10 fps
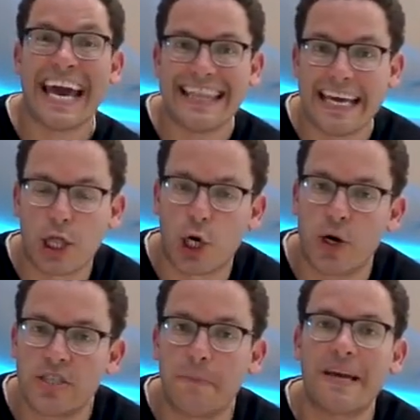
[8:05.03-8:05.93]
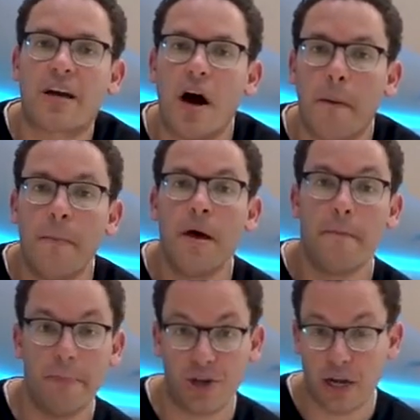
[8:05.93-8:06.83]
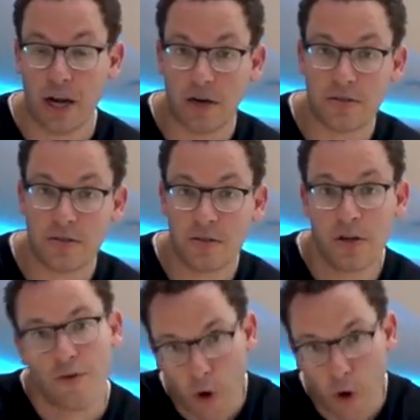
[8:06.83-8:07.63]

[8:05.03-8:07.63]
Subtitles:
and they learned to become millionaires.